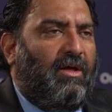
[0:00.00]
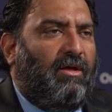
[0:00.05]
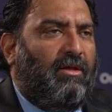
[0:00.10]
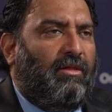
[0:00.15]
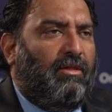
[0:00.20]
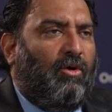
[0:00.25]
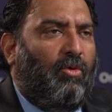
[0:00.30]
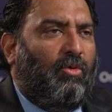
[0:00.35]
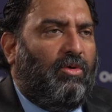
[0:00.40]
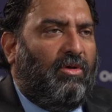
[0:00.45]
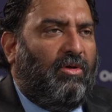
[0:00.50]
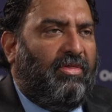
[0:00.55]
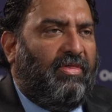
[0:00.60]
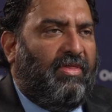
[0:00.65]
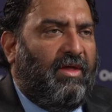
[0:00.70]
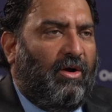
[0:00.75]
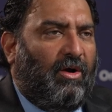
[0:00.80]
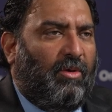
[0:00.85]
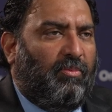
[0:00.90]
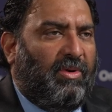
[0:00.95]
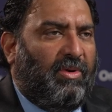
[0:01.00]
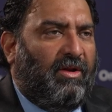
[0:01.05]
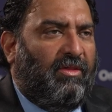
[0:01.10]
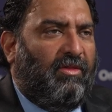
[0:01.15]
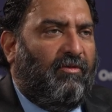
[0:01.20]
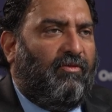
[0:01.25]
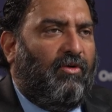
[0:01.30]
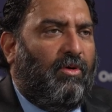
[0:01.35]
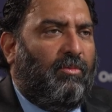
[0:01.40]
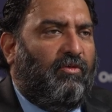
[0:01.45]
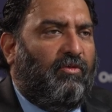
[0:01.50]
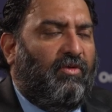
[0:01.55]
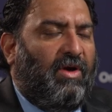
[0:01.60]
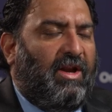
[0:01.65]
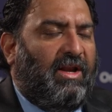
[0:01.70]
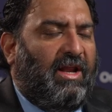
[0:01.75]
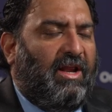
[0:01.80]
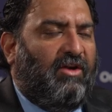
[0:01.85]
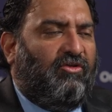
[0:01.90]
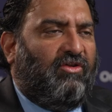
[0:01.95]
local therapy in the form of
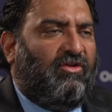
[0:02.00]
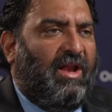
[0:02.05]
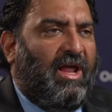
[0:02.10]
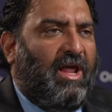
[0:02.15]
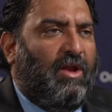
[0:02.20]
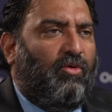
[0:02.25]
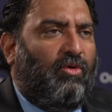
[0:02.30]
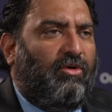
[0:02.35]
radiation and